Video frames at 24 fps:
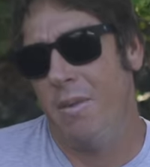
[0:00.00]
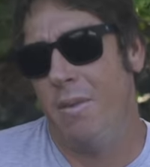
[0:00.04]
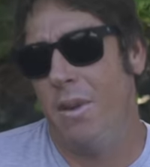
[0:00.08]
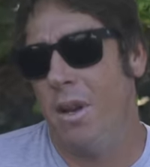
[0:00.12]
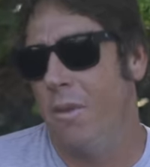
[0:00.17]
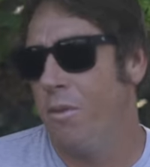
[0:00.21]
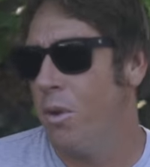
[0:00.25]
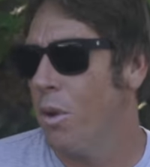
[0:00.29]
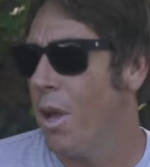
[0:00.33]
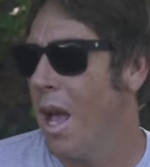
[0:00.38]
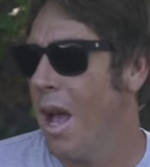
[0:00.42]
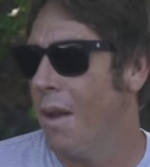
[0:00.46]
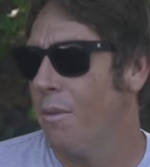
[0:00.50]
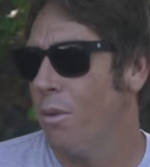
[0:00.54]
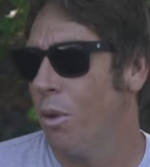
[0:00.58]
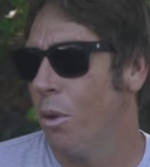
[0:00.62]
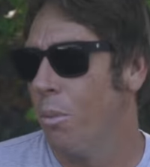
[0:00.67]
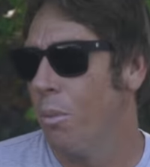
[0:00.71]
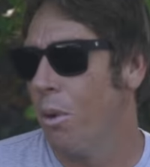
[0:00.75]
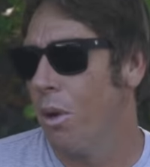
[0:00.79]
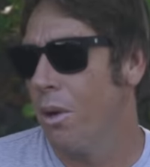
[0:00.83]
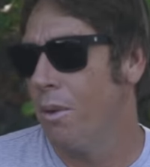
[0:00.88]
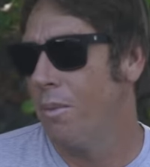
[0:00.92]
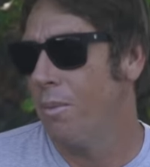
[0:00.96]
Even if you have
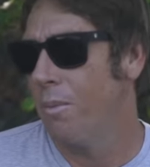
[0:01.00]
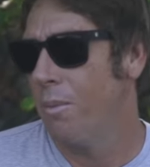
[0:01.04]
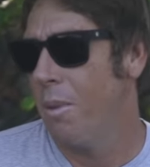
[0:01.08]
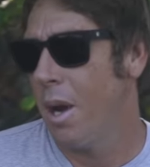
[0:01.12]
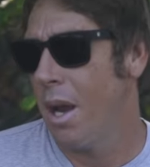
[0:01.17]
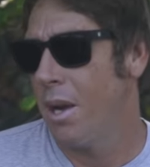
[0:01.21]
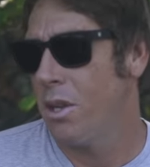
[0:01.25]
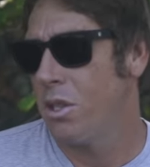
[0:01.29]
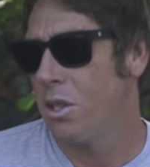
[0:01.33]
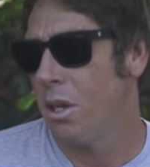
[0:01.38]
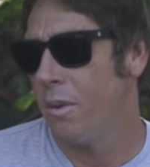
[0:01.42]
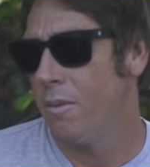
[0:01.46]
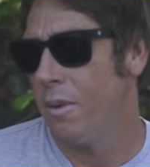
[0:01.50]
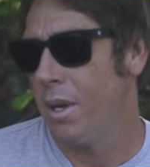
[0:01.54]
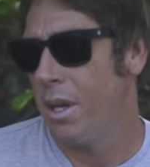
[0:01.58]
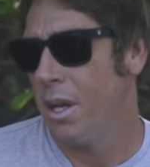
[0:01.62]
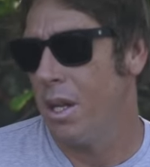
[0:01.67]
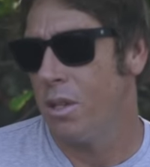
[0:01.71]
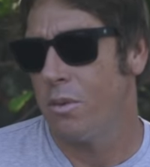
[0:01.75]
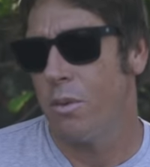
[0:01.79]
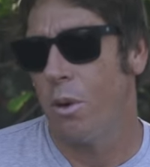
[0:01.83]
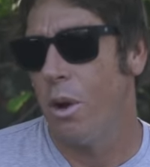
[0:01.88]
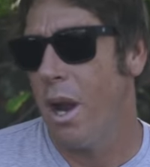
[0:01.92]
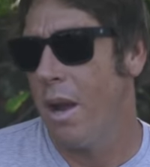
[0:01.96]
no board, body surfing,
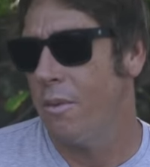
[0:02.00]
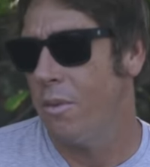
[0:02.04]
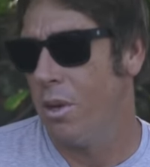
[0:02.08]
it's for